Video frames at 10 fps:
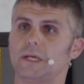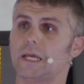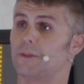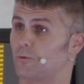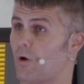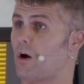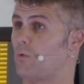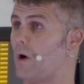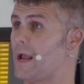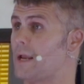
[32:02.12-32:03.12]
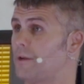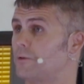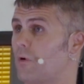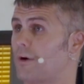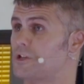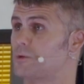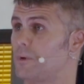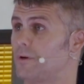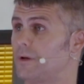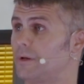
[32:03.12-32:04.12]
in the wrong way and in the wrong
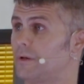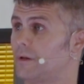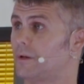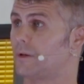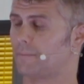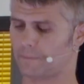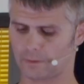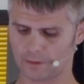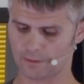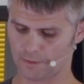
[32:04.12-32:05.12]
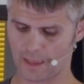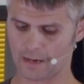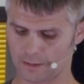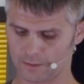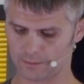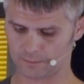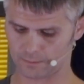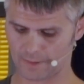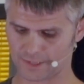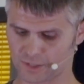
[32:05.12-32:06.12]
spirit, then
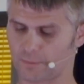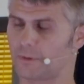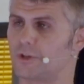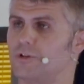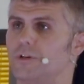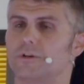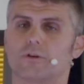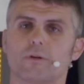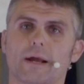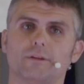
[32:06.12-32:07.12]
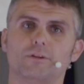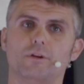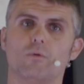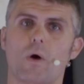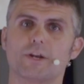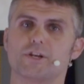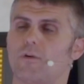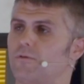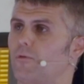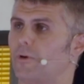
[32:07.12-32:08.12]
that's something that you need to correct and you need to watch
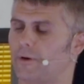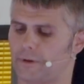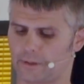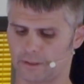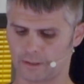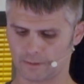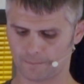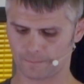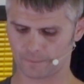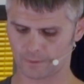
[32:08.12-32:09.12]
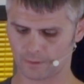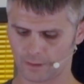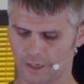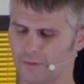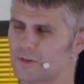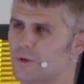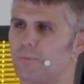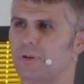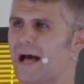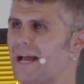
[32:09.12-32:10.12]
out for. And this
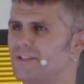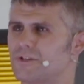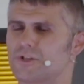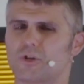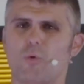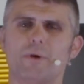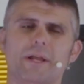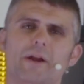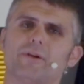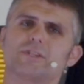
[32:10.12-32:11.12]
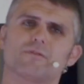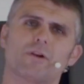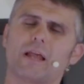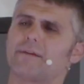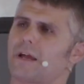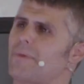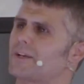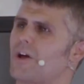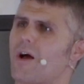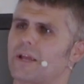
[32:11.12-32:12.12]
applies in so many areas of our lives. I'm
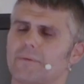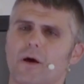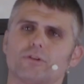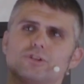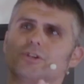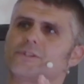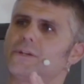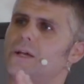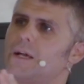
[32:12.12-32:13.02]
not talking about just